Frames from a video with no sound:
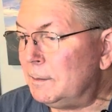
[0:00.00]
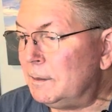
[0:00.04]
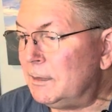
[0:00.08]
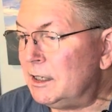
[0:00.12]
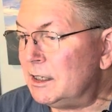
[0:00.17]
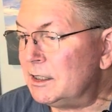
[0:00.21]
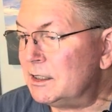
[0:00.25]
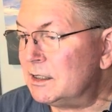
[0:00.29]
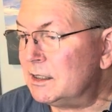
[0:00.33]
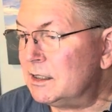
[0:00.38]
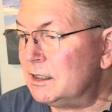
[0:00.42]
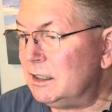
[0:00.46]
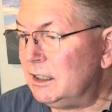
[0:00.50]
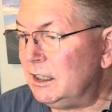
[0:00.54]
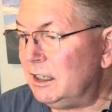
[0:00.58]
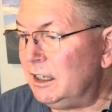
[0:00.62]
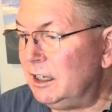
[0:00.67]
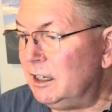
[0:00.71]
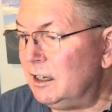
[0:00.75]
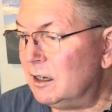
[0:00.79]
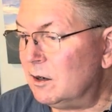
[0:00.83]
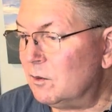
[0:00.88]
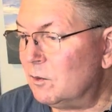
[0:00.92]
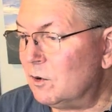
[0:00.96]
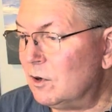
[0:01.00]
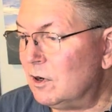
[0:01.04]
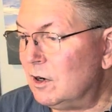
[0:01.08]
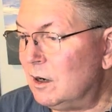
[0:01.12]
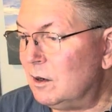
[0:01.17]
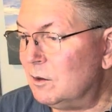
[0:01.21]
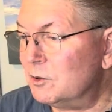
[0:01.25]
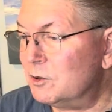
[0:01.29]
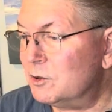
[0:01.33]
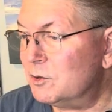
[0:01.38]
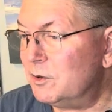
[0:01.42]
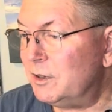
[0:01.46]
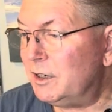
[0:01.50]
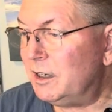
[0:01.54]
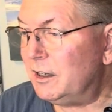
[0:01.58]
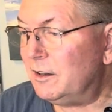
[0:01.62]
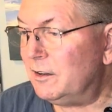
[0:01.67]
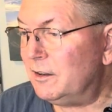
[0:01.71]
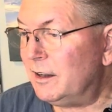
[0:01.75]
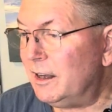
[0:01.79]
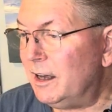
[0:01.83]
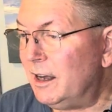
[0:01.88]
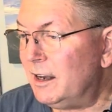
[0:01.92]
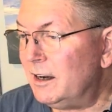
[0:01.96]
see here where I was
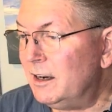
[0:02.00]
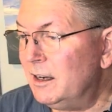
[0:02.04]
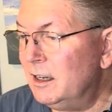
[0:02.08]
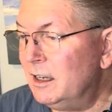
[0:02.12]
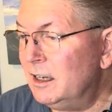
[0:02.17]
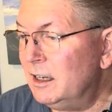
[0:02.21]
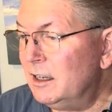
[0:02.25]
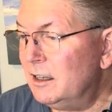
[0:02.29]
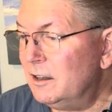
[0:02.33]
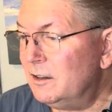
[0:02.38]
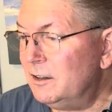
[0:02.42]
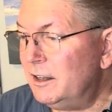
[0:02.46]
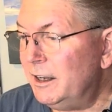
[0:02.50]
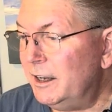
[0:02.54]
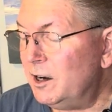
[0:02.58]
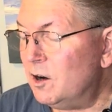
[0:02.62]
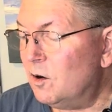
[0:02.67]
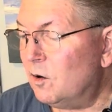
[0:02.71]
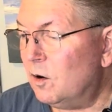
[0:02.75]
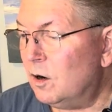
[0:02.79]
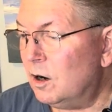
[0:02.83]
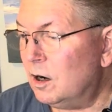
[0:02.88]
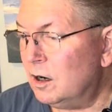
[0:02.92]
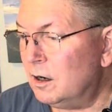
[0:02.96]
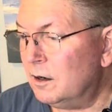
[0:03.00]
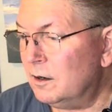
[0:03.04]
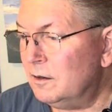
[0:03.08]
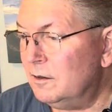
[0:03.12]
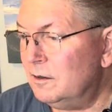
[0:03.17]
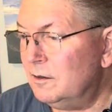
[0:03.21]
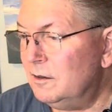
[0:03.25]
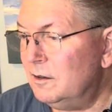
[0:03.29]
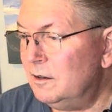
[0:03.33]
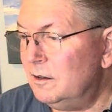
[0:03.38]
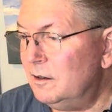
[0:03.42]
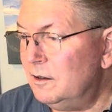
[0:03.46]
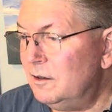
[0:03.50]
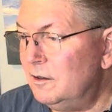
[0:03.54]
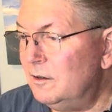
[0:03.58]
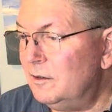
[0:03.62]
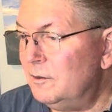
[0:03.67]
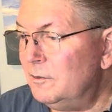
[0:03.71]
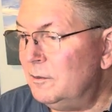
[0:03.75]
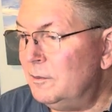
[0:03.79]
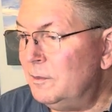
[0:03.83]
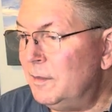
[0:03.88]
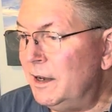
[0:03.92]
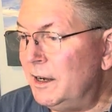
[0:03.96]
reading that. They are
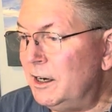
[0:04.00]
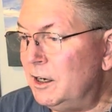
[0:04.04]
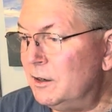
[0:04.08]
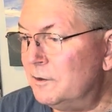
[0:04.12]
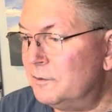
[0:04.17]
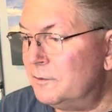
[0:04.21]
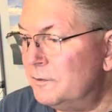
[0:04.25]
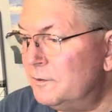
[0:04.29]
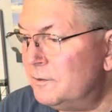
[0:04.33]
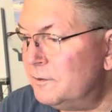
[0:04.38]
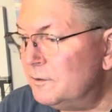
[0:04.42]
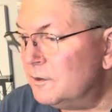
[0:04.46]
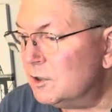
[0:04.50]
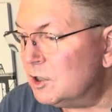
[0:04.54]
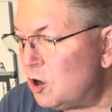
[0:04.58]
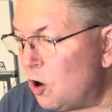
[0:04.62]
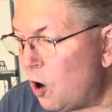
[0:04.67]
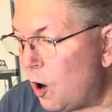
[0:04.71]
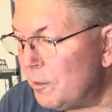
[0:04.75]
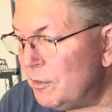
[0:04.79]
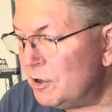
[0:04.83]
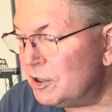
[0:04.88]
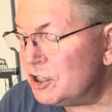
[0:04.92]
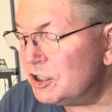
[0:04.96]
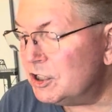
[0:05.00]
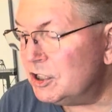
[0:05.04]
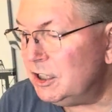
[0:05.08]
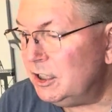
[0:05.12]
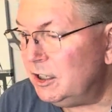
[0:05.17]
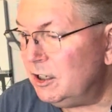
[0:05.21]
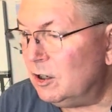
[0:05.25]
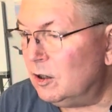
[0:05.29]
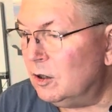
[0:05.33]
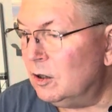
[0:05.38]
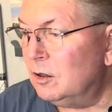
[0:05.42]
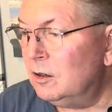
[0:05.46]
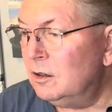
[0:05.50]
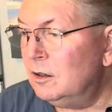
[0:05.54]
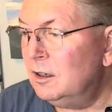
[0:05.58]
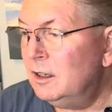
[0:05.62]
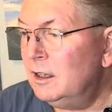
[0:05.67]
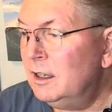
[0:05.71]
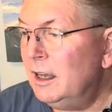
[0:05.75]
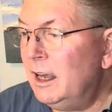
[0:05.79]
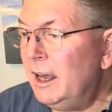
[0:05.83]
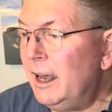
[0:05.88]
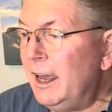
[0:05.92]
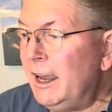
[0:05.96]
made of carbon steel,
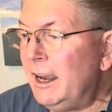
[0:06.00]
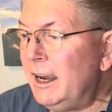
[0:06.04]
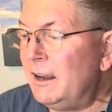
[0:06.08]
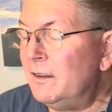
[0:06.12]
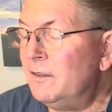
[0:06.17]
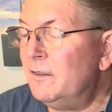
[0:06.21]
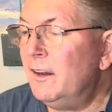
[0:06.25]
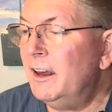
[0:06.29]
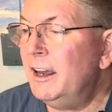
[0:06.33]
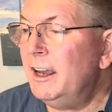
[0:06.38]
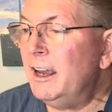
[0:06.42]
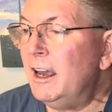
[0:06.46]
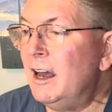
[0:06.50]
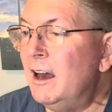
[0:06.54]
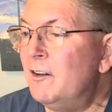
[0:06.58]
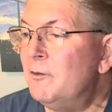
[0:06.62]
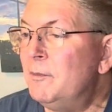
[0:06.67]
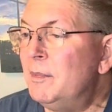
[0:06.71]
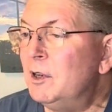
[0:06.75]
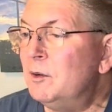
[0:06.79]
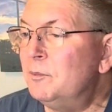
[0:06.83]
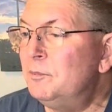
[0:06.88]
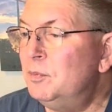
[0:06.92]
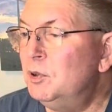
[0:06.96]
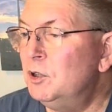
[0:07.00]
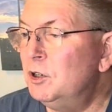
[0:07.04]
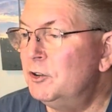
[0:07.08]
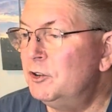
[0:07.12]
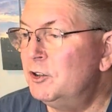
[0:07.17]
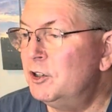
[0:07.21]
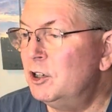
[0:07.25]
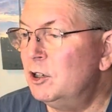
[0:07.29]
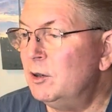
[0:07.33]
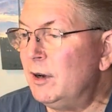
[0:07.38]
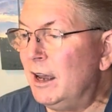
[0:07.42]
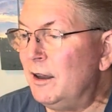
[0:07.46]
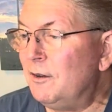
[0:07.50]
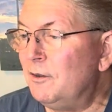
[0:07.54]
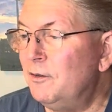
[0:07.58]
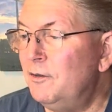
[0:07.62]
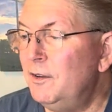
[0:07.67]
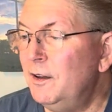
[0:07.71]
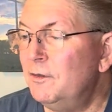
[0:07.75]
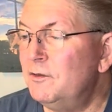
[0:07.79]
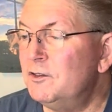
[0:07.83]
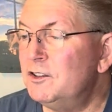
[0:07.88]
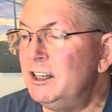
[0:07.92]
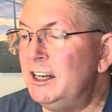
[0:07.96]
and they have been put through a
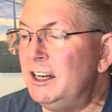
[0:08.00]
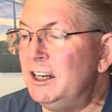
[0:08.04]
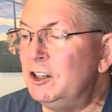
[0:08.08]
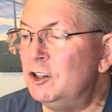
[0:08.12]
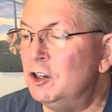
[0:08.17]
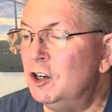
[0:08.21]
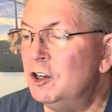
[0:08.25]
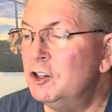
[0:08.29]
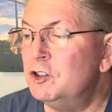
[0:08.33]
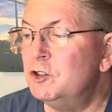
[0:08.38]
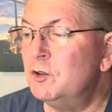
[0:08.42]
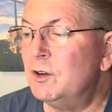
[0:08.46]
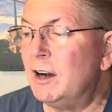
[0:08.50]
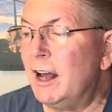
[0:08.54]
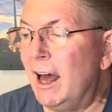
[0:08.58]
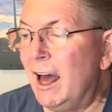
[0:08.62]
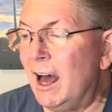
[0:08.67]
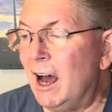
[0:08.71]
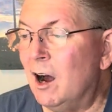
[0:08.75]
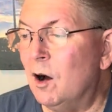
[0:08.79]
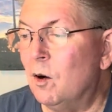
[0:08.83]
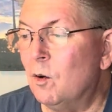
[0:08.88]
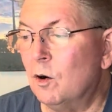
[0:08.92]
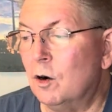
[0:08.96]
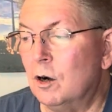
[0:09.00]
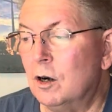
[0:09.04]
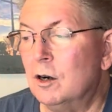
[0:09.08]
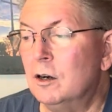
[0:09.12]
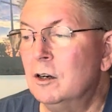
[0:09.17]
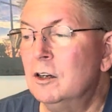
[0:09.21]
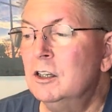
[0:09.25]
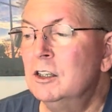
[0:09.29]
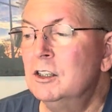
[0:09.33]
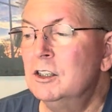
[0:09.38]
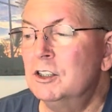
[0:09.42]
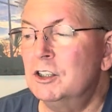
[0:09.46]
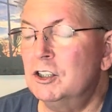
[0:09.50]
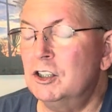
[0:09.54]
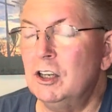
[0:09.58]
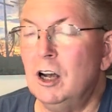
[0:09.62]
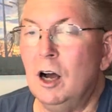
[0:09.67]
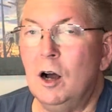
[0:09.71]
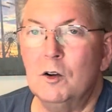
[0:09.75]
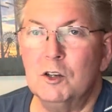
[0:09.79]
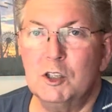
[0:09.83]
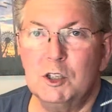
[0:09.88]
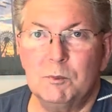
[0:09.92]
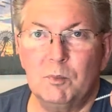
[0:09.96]
1,500-hour
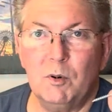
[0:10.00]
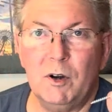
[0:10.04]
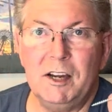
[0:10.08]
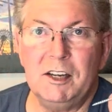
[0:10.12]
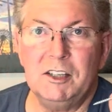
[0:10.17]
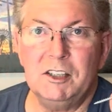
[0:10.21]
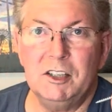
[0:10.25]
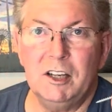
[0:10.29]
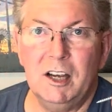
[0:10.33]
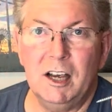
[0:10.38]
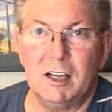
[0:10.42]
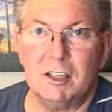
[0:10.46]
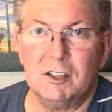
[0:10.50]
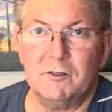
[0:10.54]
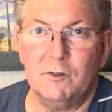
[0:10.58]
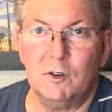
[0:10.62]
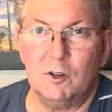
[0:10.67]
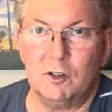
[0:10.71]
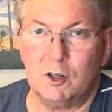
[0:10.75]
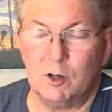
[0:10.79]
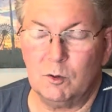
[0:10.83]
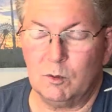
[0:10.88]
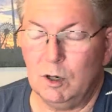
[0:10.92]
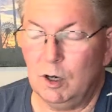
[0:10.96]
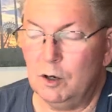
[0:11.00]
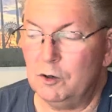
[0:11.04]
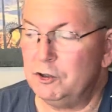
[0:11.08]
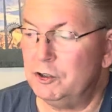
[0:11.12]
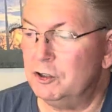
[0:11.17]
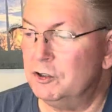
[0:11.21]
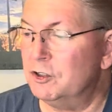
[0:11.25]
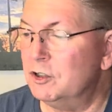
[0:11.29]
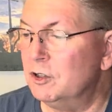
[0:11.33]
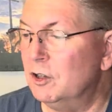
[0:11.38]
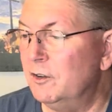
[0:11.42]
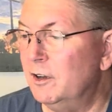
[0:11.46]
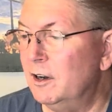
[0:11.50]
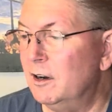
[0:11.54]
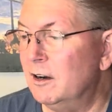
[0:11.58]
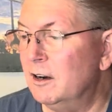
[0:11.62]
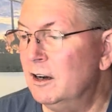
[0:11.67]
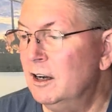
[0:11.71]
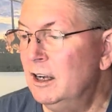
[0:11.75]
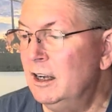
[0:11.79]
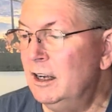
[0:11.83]
salt spray test for corrosion. So they're